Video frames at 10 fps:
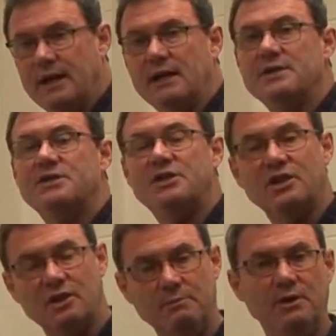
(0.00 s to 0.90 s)
does to
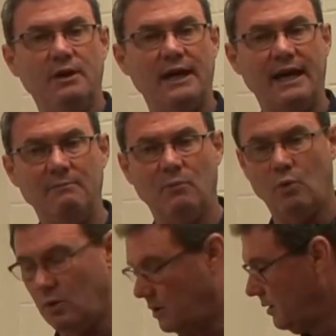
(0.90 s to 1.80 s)
communicate
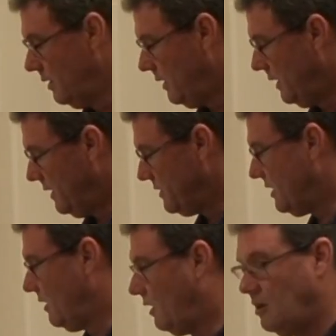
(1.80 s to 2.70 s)
more,
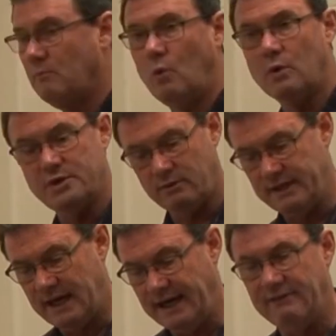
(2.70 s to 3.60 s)
to learn more, to
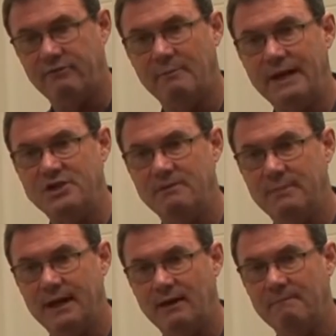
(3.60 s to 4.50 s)
retain information
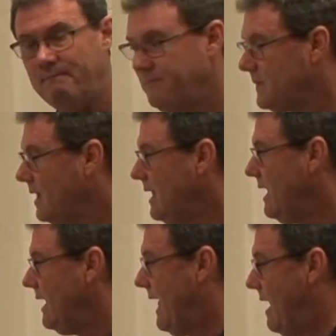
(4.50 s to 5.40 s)
better.
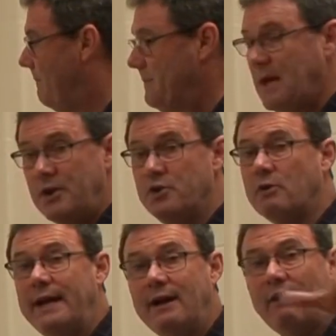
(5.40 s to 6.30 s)
Now, you're
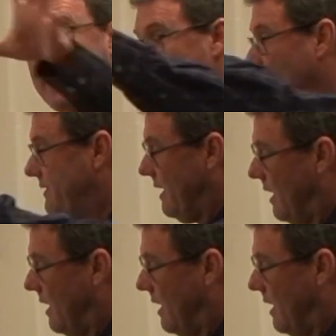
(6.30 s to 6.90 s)
going to interact with